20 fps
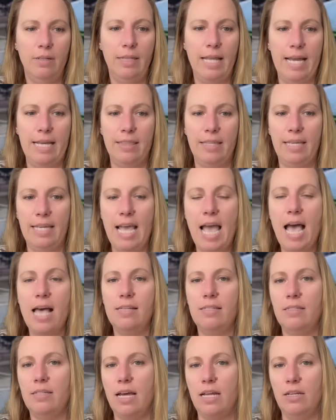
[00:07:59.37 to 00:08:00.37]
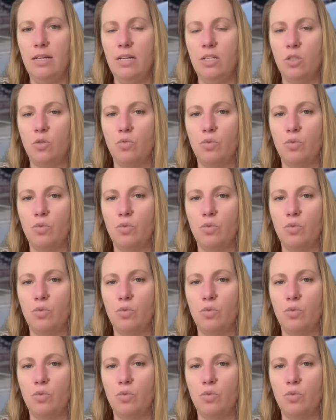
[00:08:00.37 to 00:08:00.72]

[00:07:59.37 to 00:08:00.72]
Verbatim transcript: like the gas that is